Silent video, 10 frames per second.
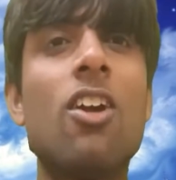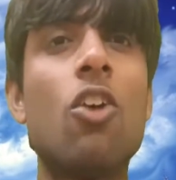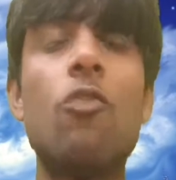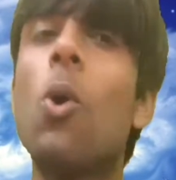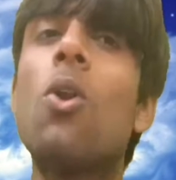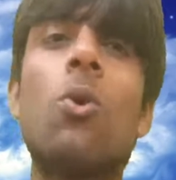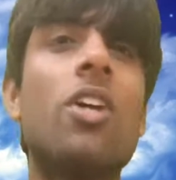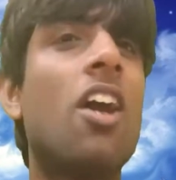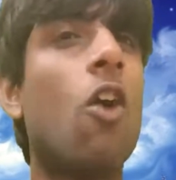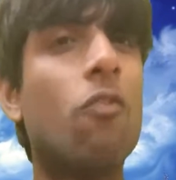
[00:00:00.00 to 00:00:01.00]
We all know
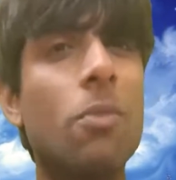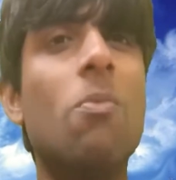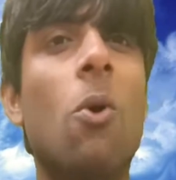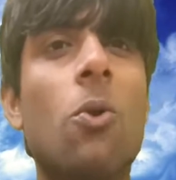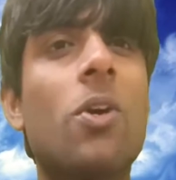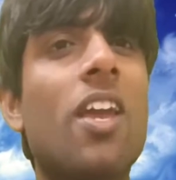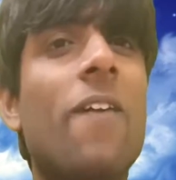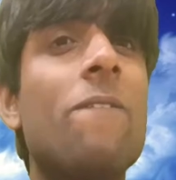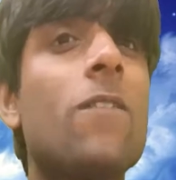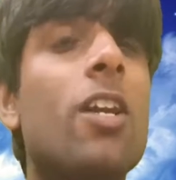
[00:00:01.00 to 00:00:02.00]
that how we born. Okay,
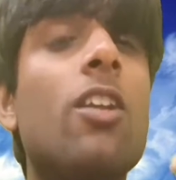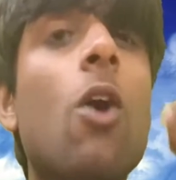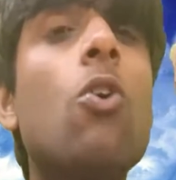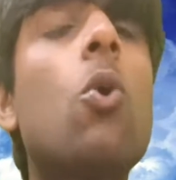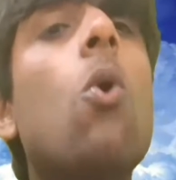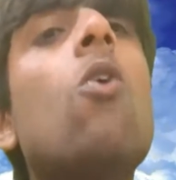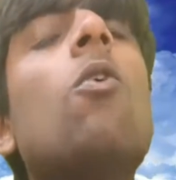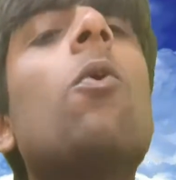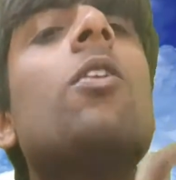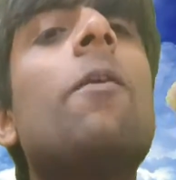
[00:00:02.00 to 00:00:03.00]
now
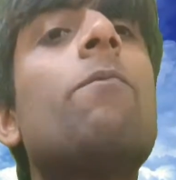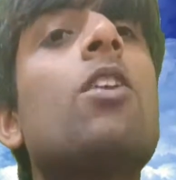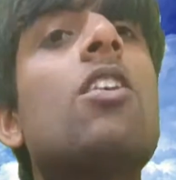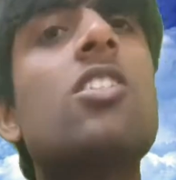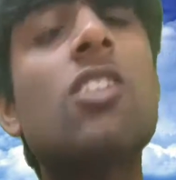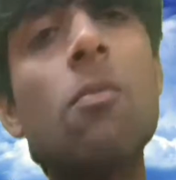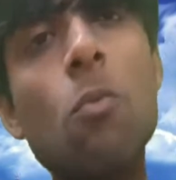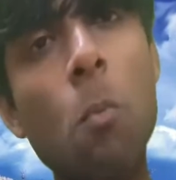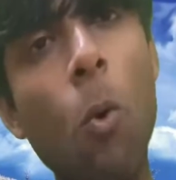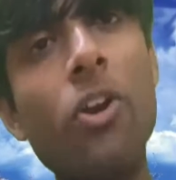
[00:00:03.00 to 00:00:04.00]
go on some
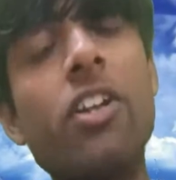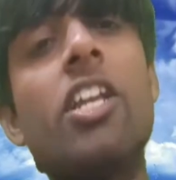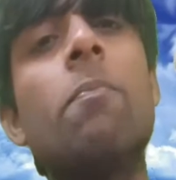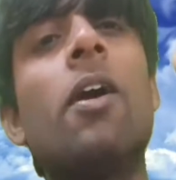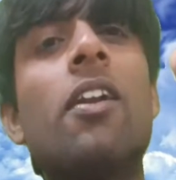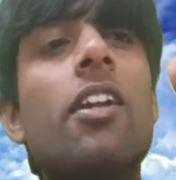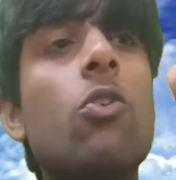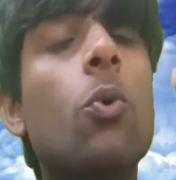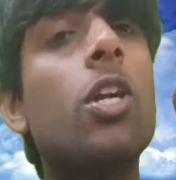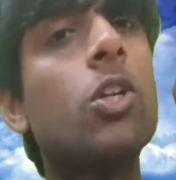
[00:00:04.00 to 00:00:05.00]
more deeper
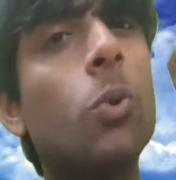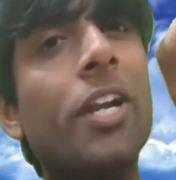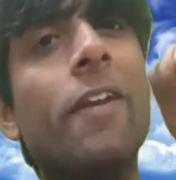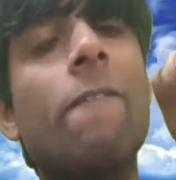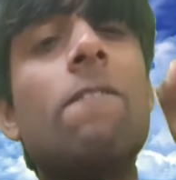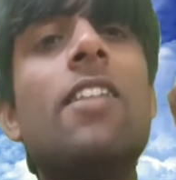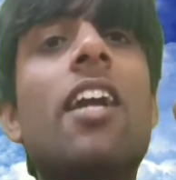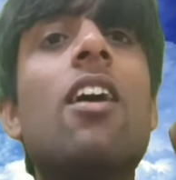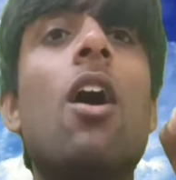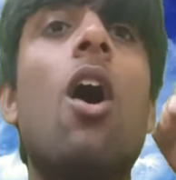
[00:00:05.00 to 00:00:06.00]
to it,
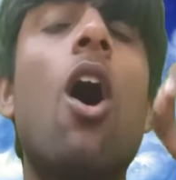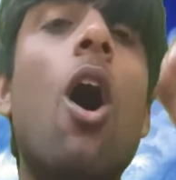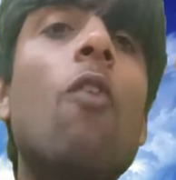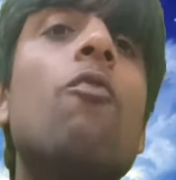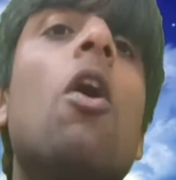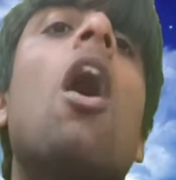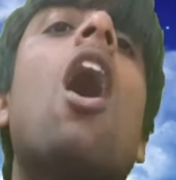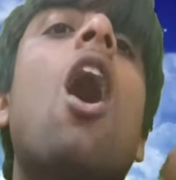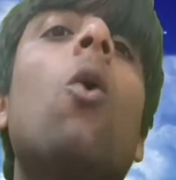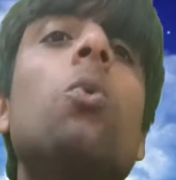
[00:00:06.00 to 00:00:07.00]
that
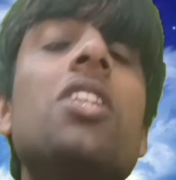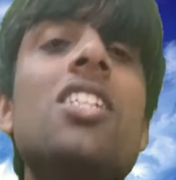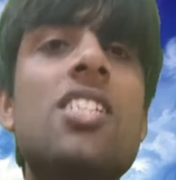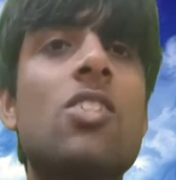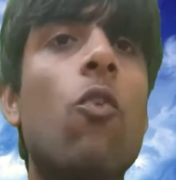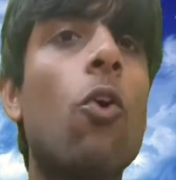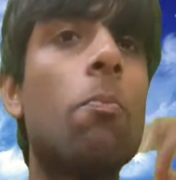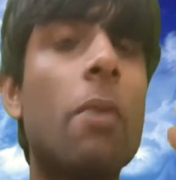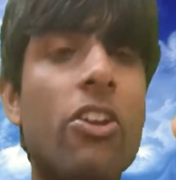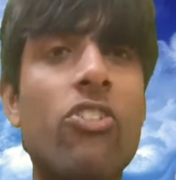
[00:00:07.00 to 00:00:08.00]
how this
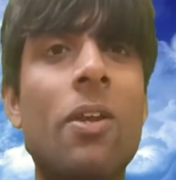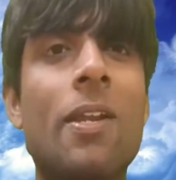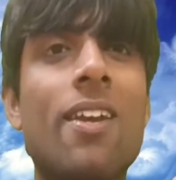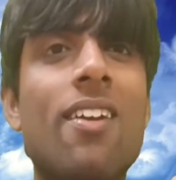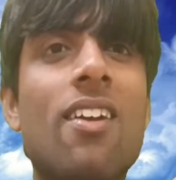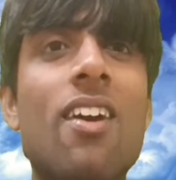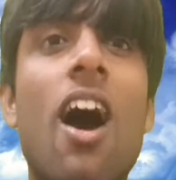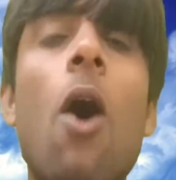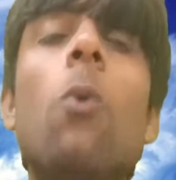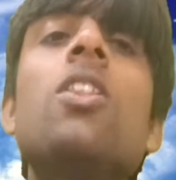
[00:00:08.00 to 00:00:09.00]
formation,
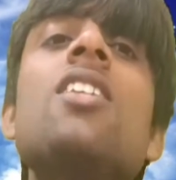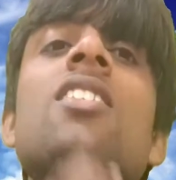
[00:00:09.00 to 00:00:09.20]
how this